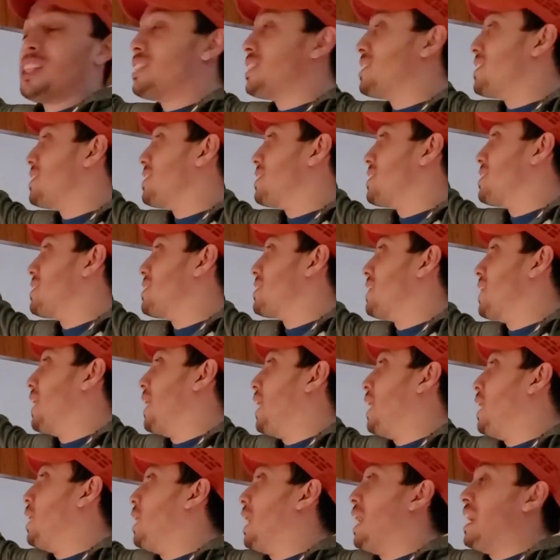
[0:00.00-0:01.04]
that this is
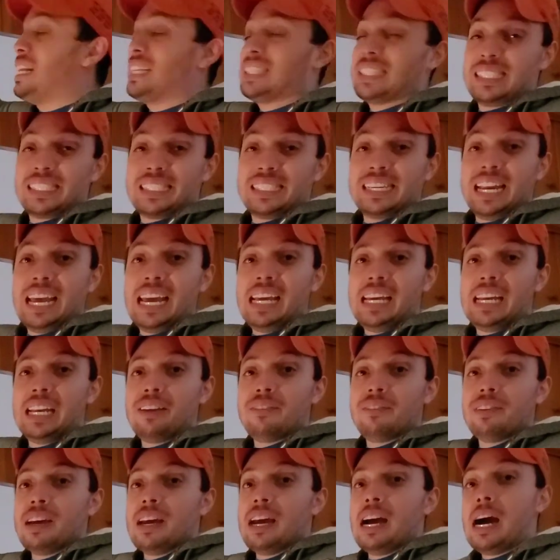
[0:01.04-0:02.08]
k and it's
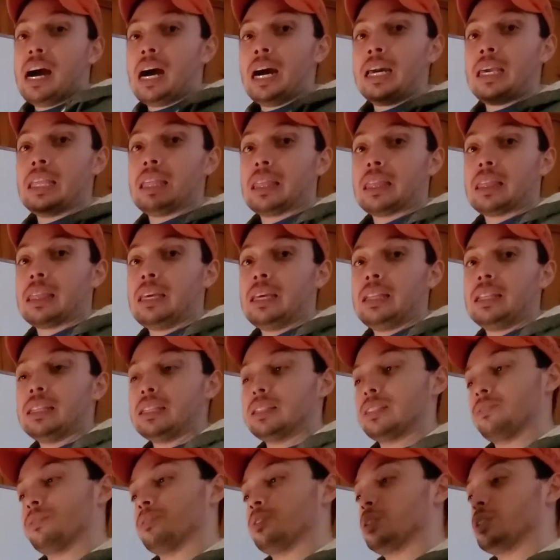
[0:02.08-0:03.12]
negative, I think that the